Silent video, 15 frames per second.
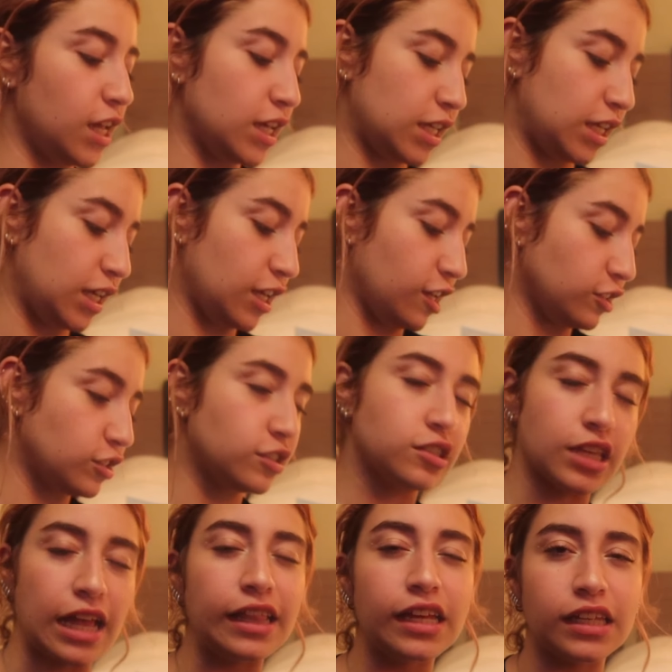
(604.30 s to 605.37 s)
it, he
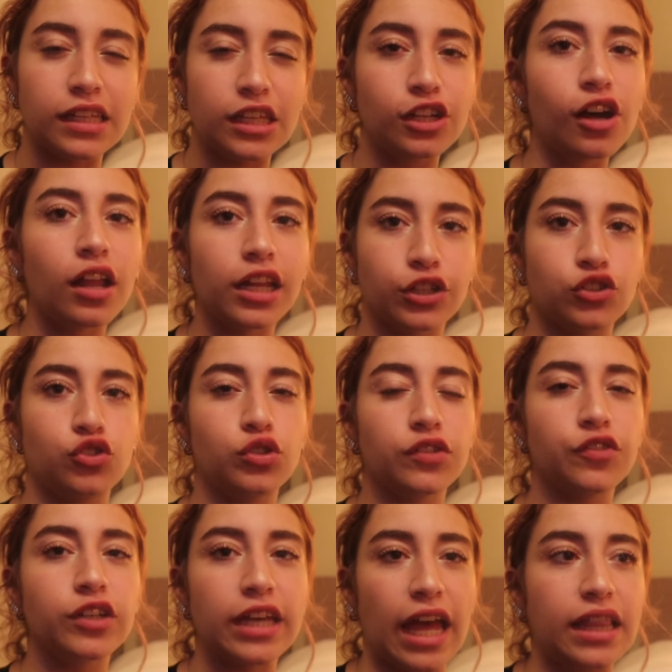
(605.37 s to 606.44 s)
said that he got like two
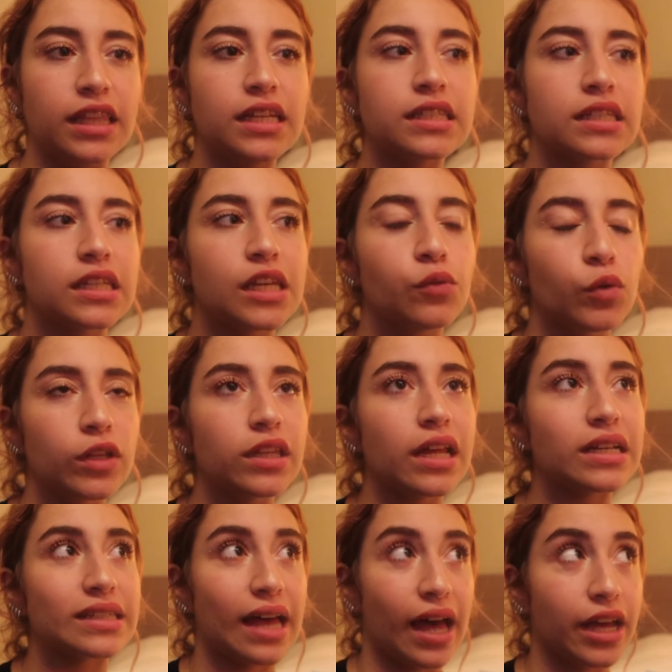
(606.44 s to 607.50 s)
different candies. He really
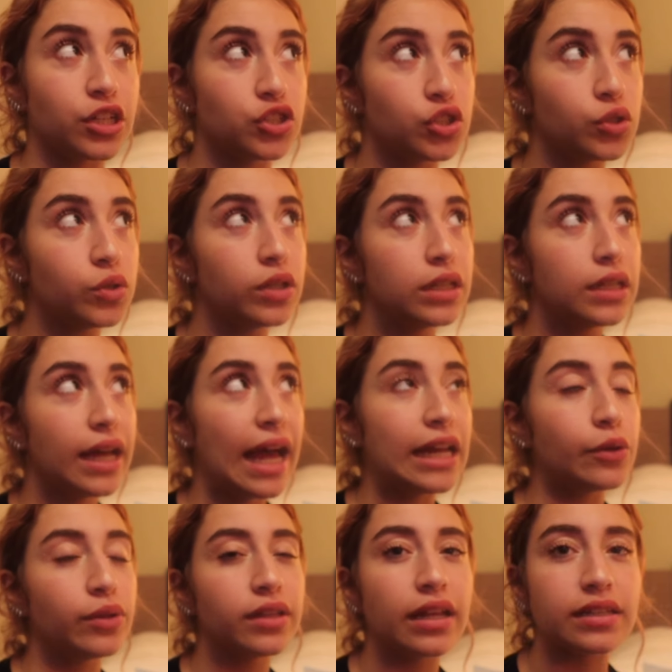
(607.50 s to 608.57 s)
likes Hi-Chew and he
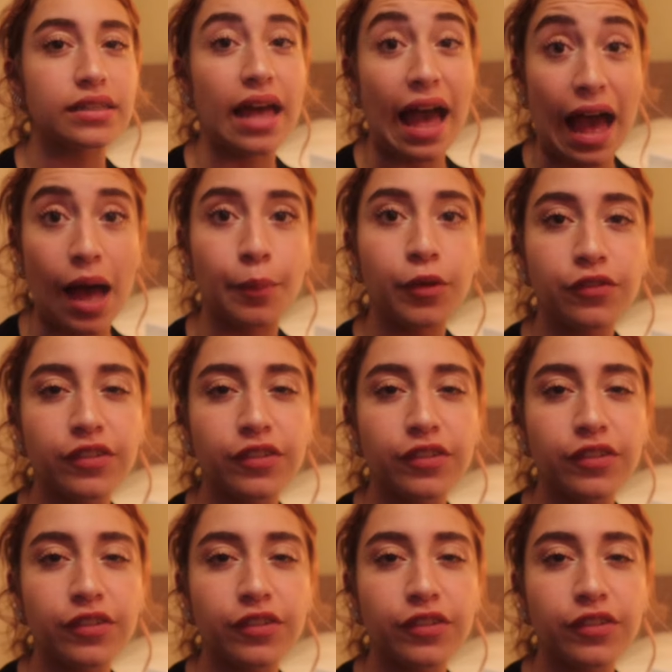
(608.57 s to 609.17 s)
really likes the apple